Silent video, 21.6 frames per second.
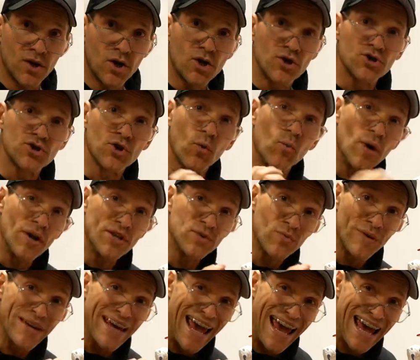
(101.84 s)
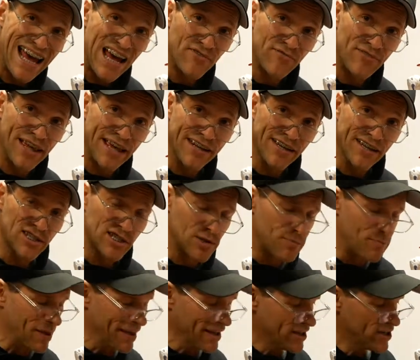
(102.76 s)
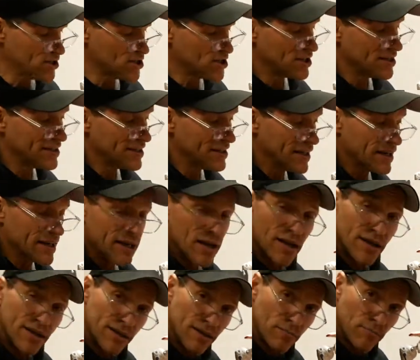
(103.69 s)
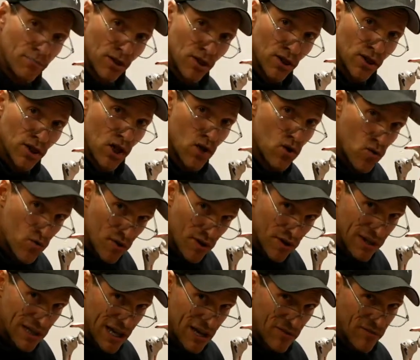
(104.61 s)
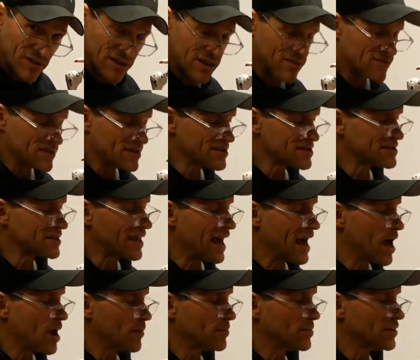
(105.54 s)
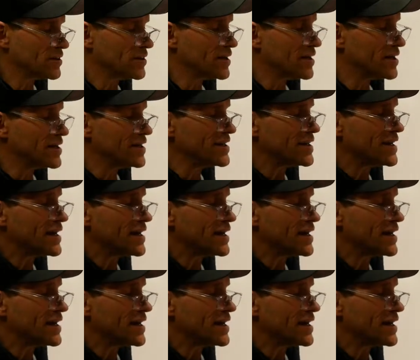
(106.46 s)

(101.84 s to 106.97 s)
So once we have that expansion below the level of the scapula,